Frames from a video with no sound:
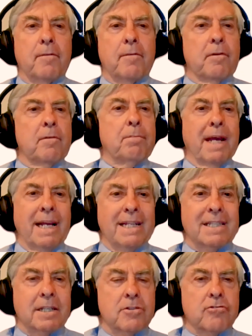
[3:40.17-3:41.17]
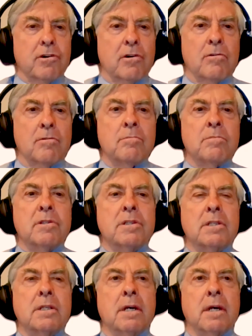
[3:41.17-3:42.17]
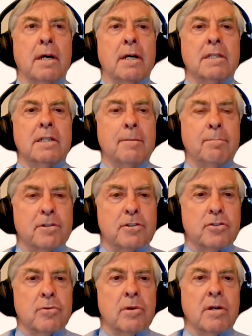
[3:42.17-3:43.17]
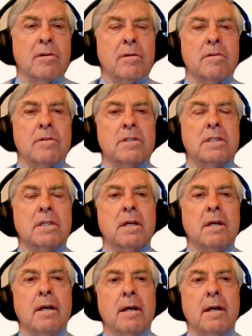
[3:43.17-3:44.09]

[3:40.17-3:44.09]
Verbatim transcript: different pain syndromes, uh, sleep disorders,